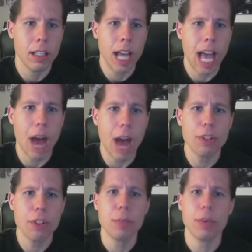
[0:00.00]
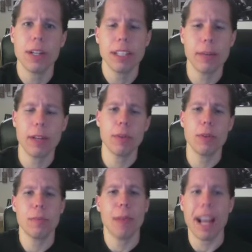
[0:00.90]
How would you bring
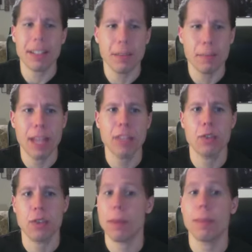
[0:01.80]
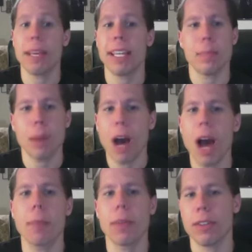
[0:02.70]
WWE back to mainstream and make it
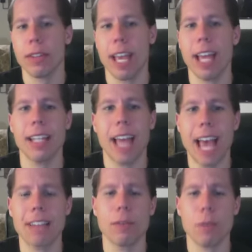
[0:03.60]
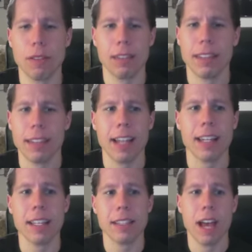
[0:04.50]
popular again as it was in the
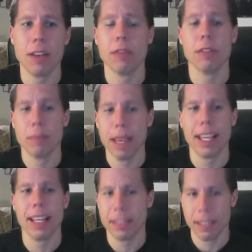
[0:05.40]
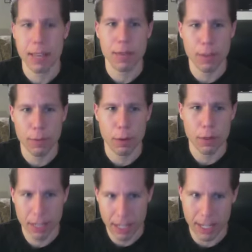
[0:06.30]
90s, other than making it
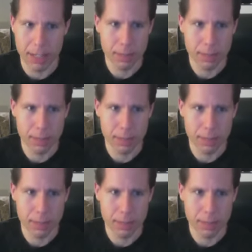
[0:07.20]
TV-14?